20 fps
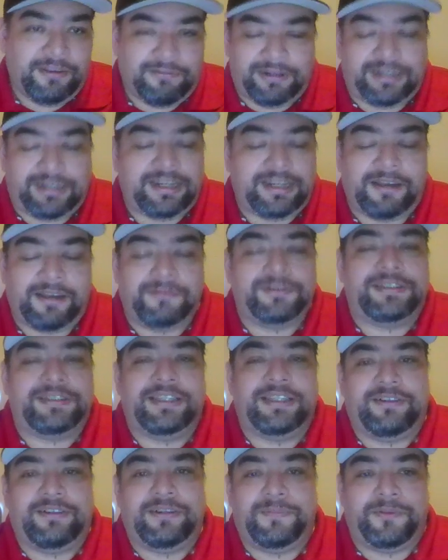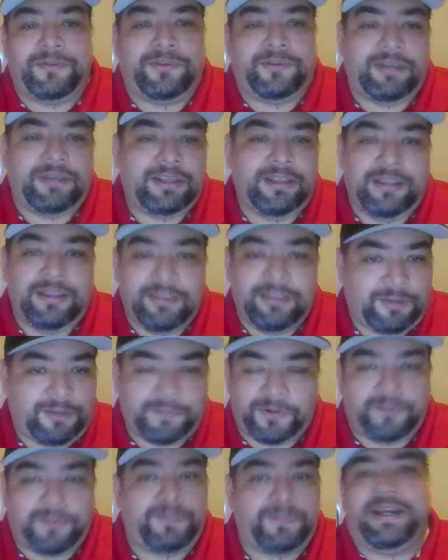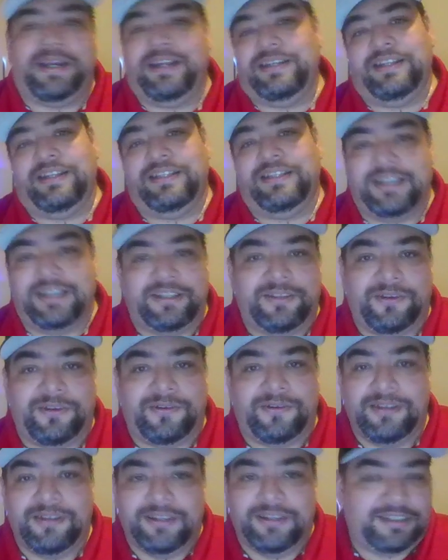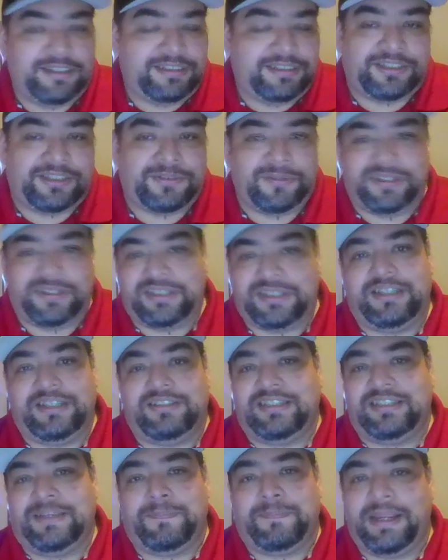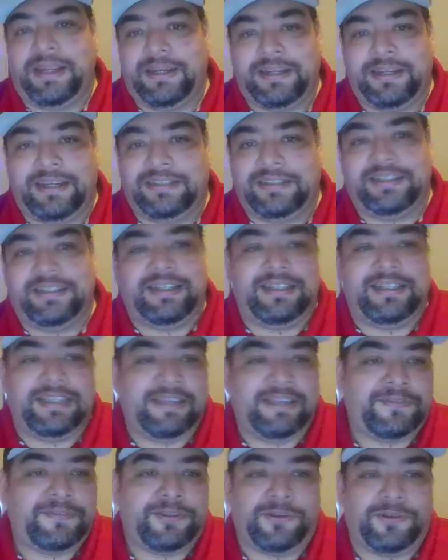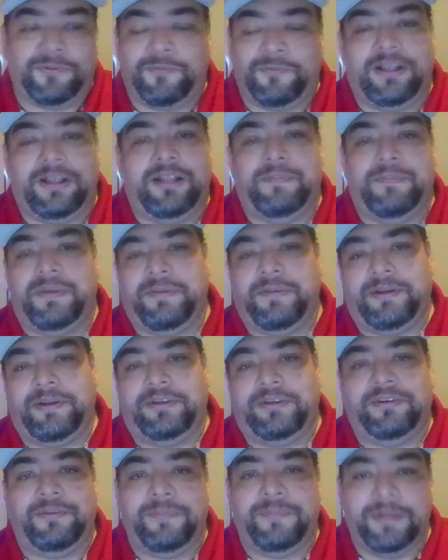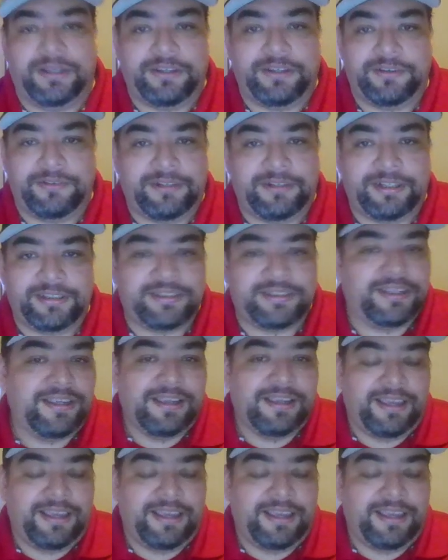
Right now I would say they're number 3. They're both behind Nintendo because the Switch sells like pancakes. They've sold well above 100 million units.